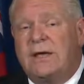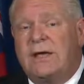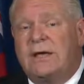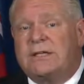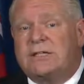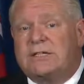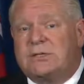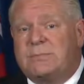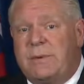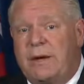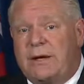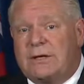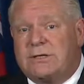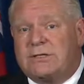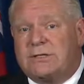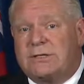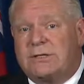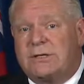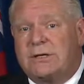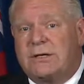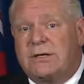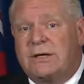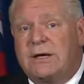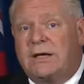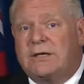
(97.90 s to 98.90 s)

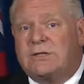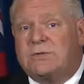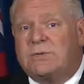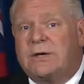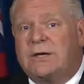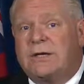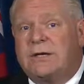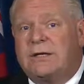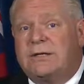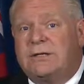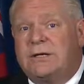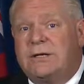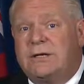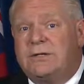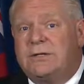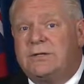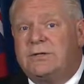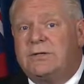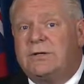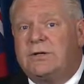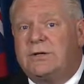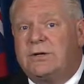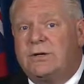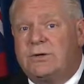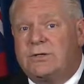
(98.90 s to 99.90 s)
especially as we continue
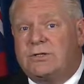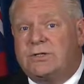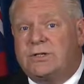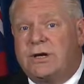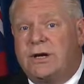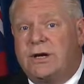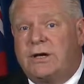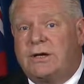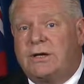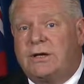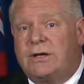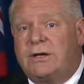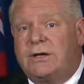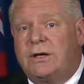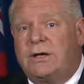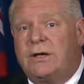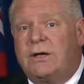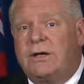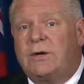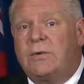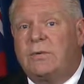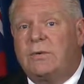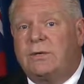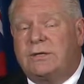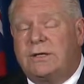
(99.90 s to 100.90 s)
negotiating
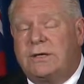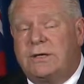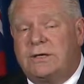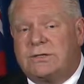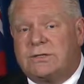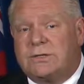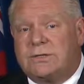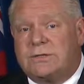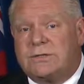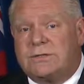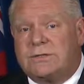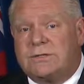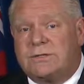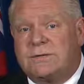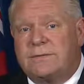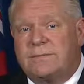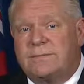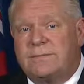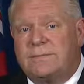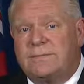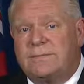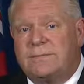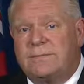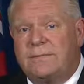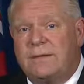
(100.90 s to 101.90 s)
with teachers.
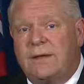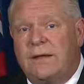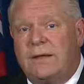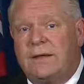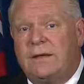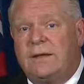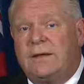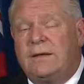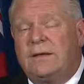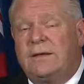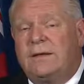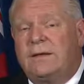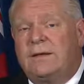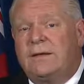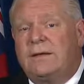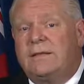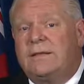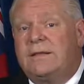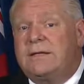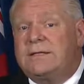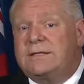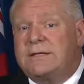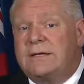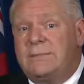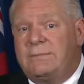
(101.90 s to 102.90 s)

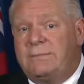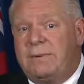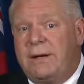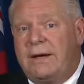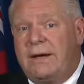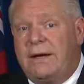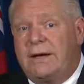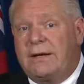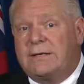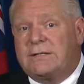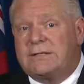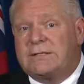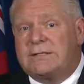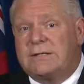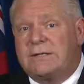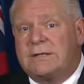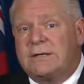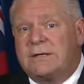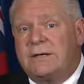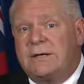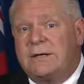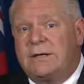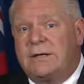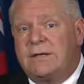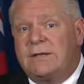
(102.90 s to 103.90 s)
These impacts,
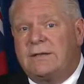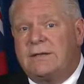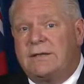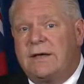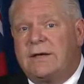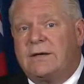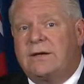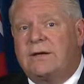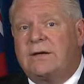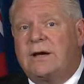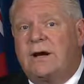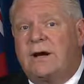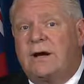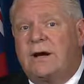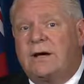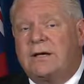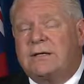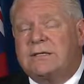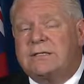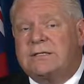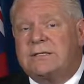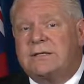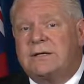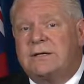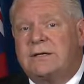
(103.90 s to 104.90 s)
they could
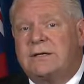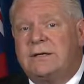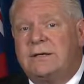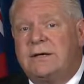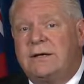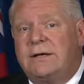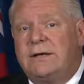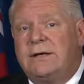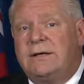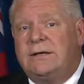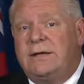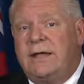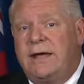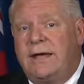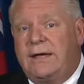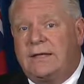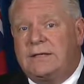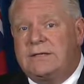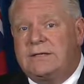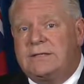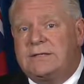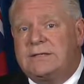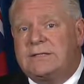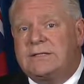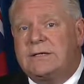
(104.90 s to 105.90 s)
cost
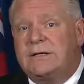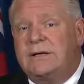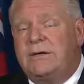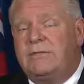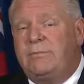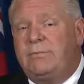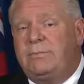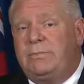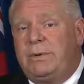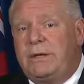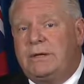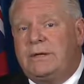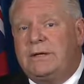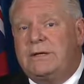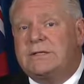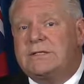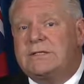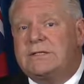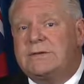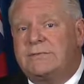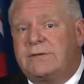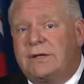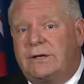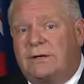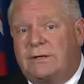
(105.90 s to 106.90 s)
tens of
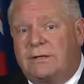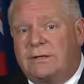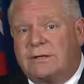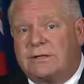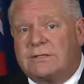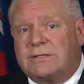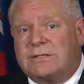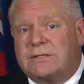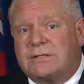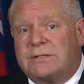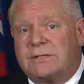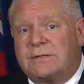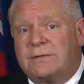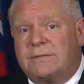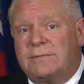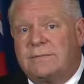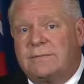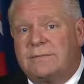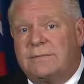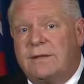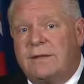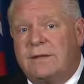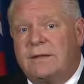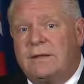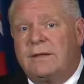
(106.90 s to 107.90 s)
billions of dollars.
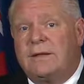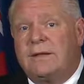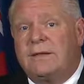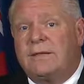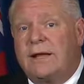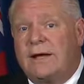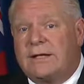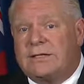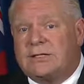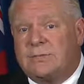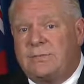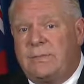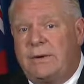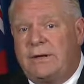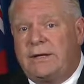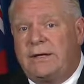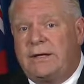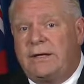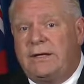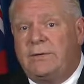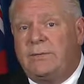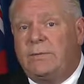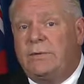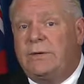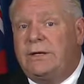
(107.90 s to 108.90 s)
That's
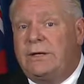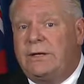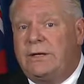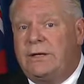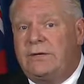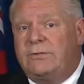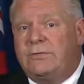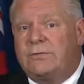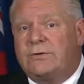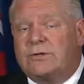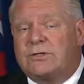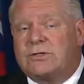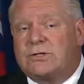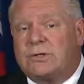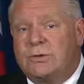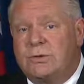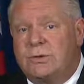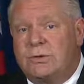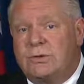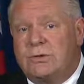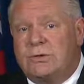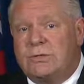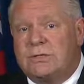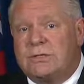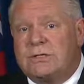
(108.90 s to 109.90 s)
money we need for
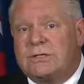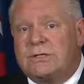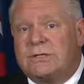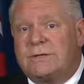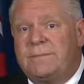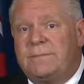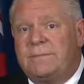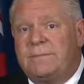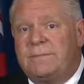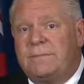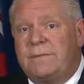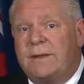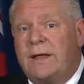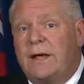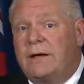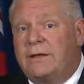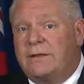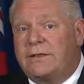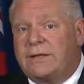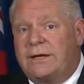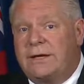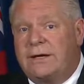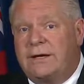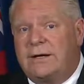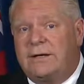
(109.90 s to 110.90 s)
schools,
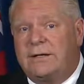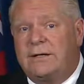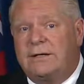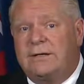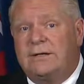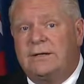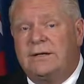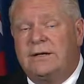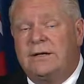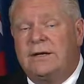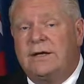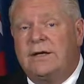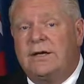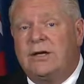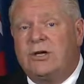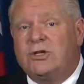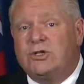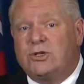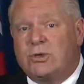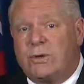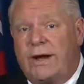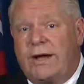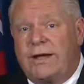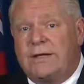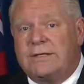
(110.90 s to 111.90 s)
healthcare,
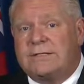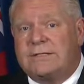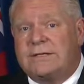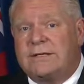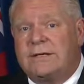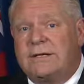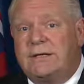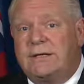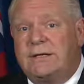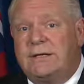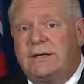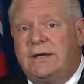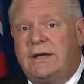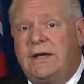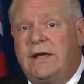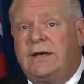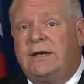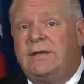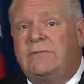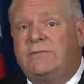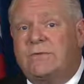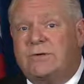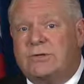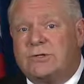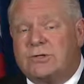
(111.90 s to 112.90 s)
transit, and
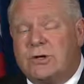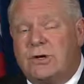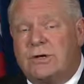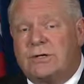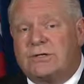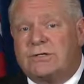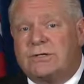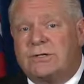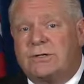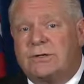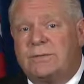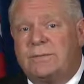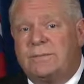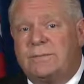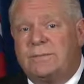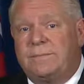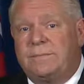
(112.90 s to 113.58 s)
infrastructure.